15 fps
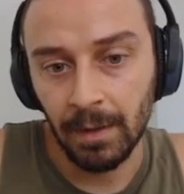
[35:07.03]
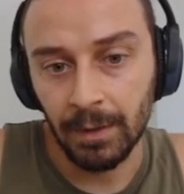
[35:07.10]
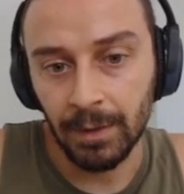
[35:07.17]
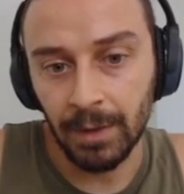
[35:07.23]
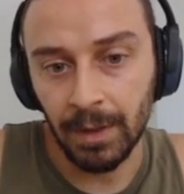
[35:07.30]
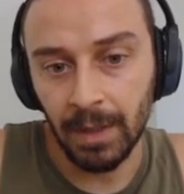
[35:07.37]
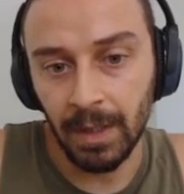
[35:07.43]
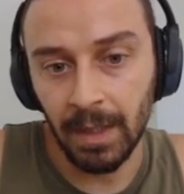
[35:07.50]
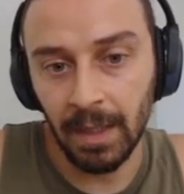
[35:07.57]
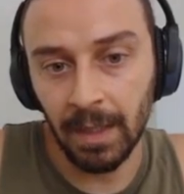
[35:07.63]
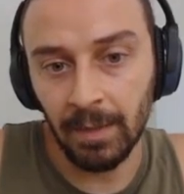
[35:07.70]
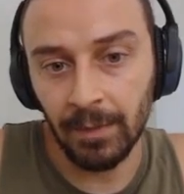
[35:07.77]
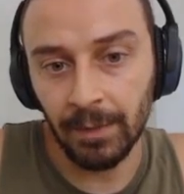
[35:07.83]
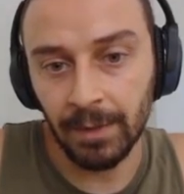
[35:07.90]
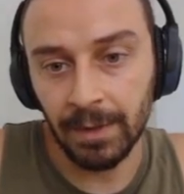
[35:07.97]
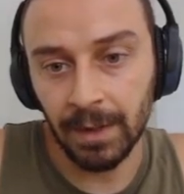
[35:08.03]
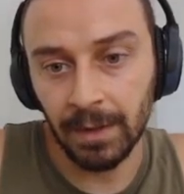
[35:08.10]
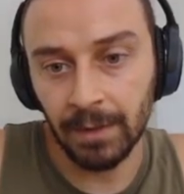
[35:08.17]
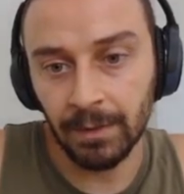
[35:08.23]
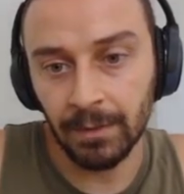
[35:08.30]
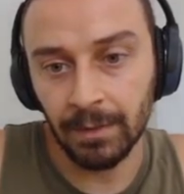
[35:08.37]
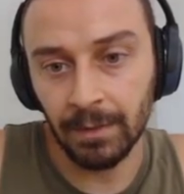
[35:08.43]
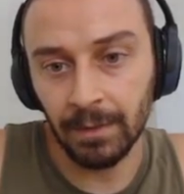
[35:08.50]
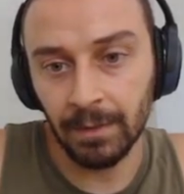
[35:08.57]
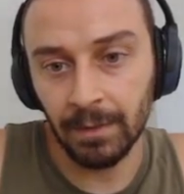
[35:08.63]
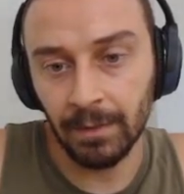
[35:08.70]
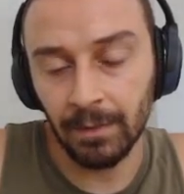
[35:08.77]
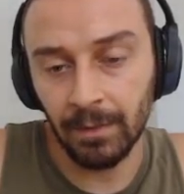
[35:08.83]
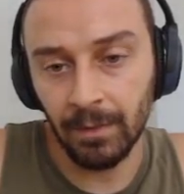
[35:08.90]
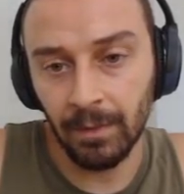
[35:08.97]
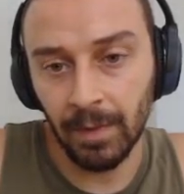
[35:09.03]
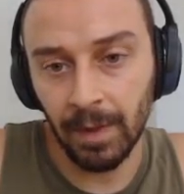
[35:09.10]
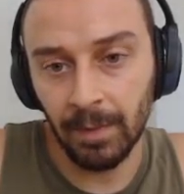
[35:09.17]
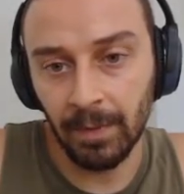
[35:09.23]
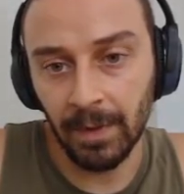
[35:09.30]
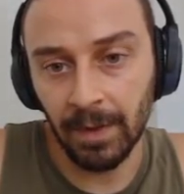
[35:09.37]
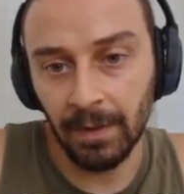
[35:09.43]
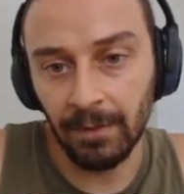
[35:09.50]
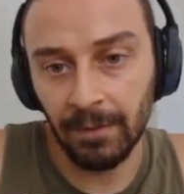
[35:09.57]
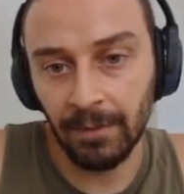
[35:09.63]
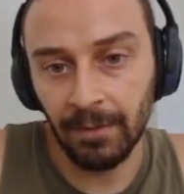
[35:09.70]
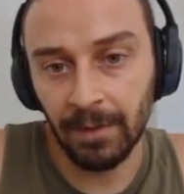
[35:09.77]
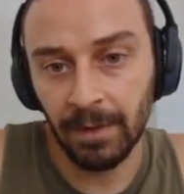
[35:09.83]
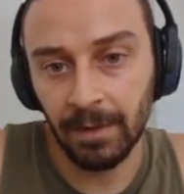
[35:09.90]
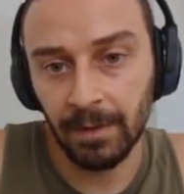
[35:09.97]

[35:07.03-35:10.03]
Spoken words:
GA, Protector, red buff.